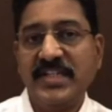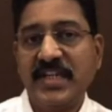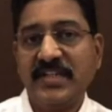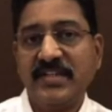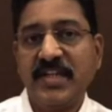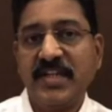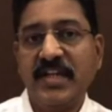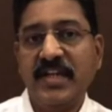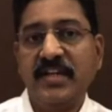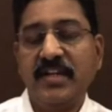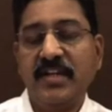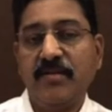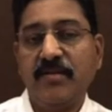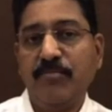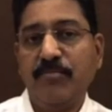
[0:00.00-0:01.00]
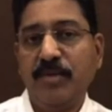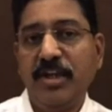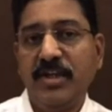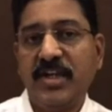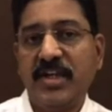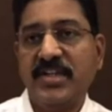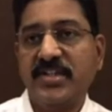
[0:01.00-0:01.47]
stent, mini
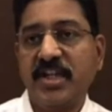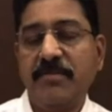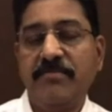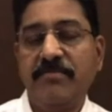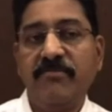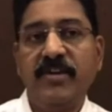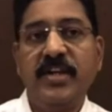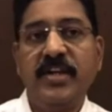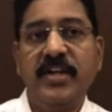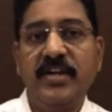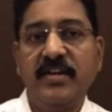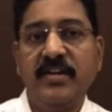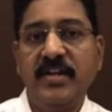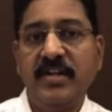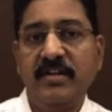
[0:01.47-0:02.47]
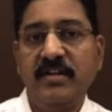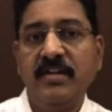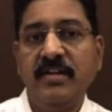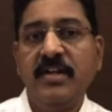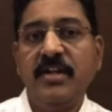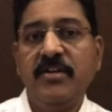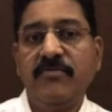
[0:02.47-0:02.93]
crush type, we did it here.
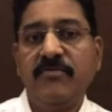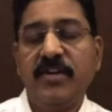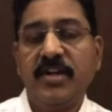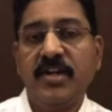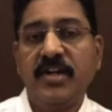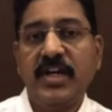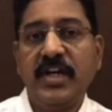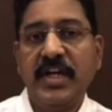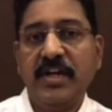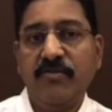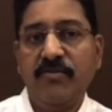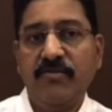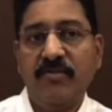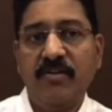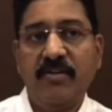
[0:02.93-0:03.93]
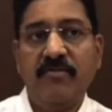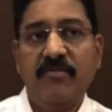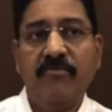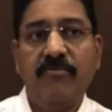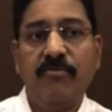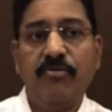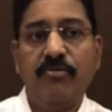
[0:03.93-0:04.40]
I would
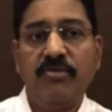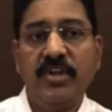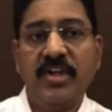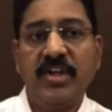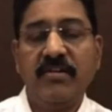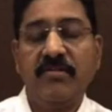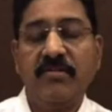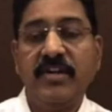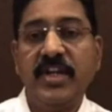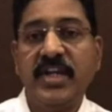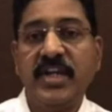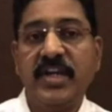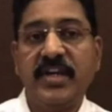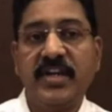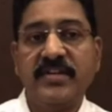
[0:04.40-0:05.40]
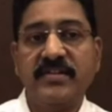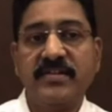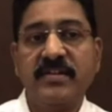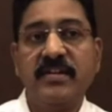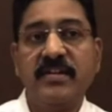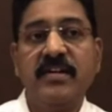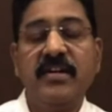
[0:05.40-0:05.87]
then DK crush,
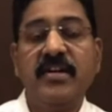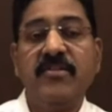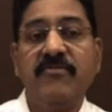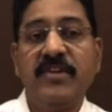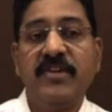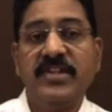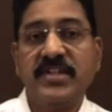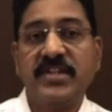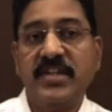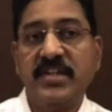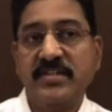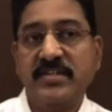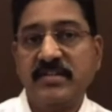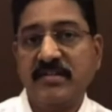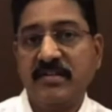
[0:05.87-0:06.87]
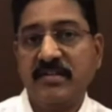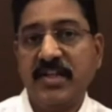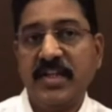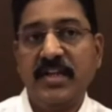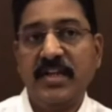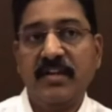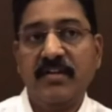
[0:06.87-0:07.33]
first kiss, then
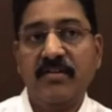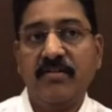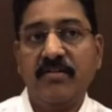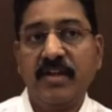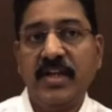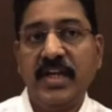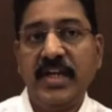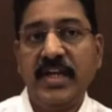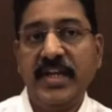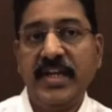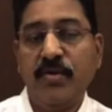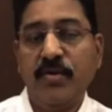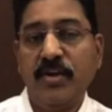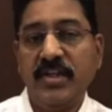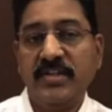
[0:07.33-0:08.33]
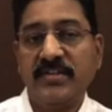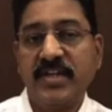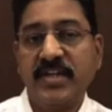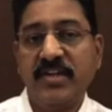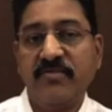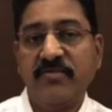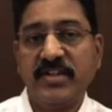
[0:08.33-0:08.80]
LAD 1 stent
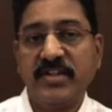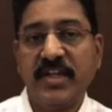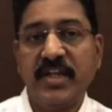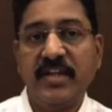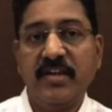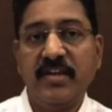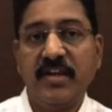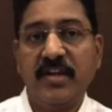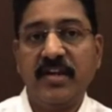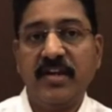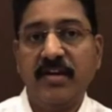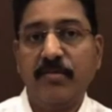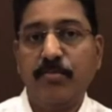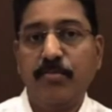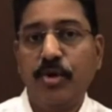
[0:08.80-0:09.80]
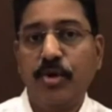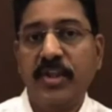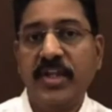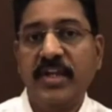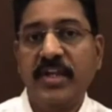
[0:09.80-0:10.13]
was again put there.